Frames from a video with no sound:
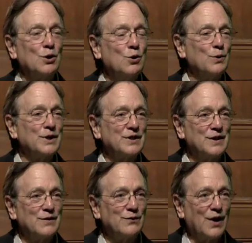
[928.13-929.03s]
who is
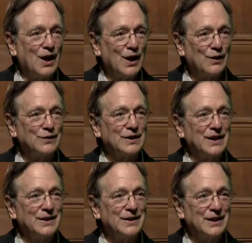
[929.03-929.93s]
involved
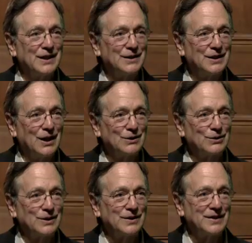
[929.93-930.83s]
in the
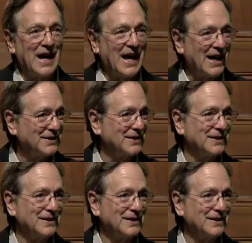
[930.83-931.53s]
adulterous act.